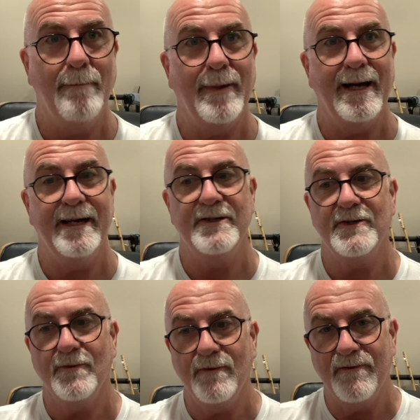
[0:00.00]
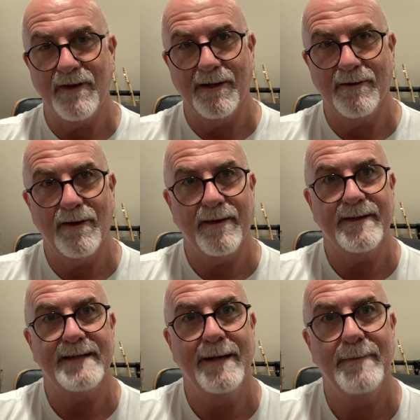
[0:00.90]
page, we've got a lot of the
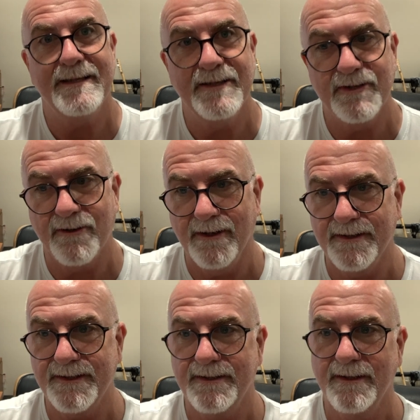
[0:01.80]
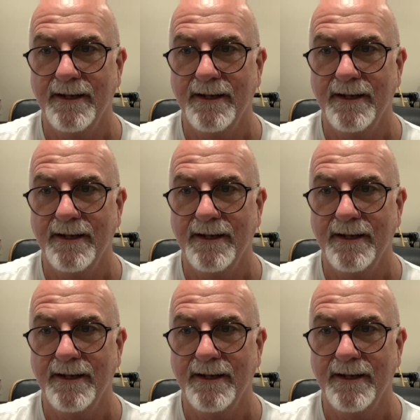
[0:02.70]
same message across.